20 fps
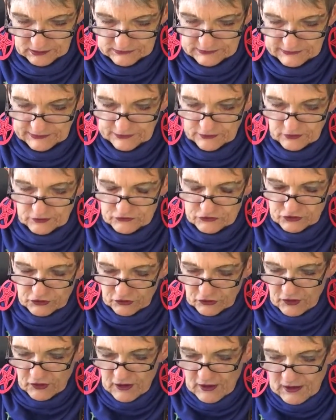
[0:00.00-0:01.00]

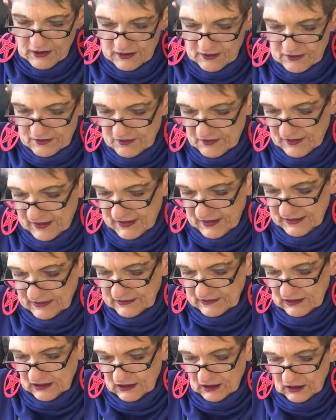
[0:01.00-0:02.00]
literature
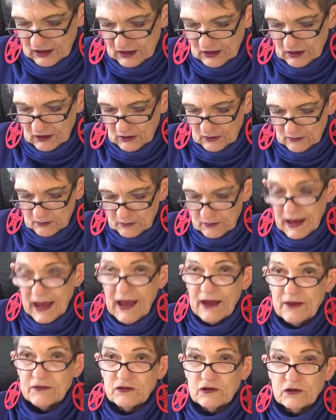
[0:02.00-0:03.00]
that
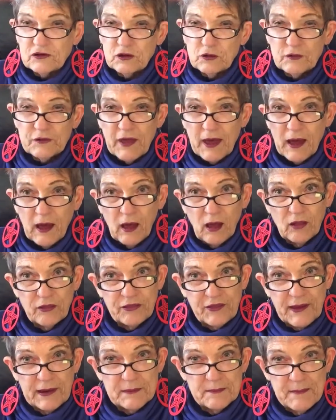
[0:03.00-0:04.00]
has to do with
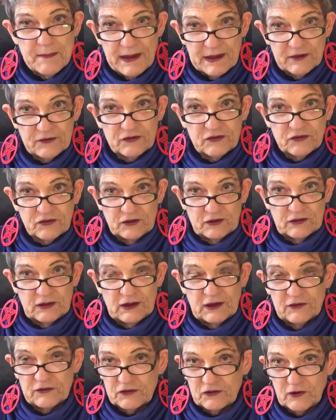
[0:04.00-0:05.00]
health and medicine
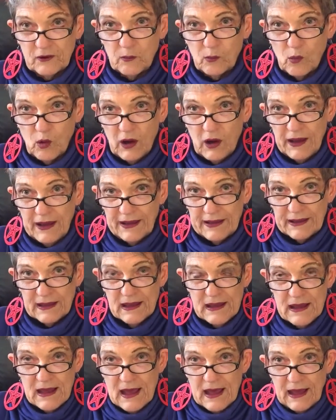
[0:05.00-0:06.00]
in some way.
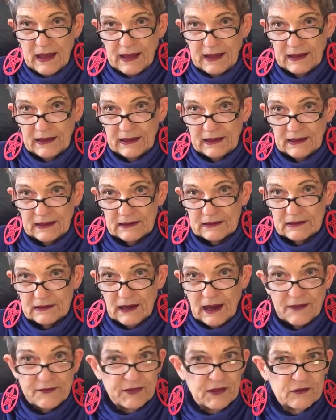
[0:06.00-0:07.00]
And
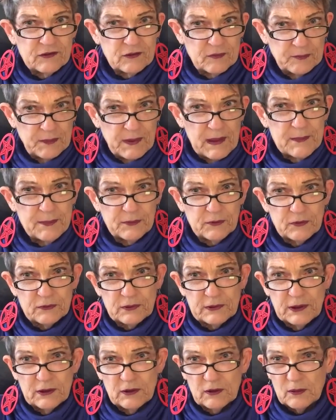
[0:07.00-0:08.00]
I think some
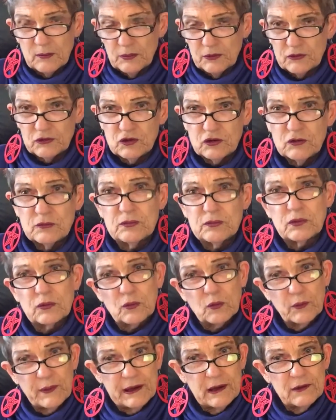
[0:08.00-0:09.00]
people here on BookTube
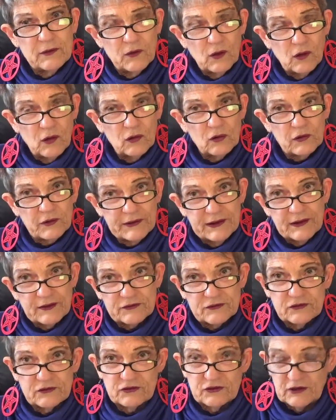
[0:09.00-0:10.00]
were reading the whole
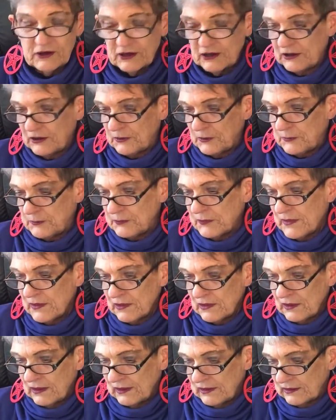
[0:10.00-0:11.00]
list.
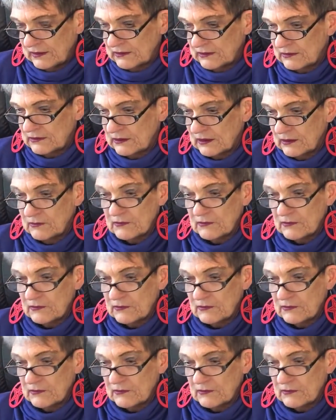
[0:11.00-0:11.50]
I'd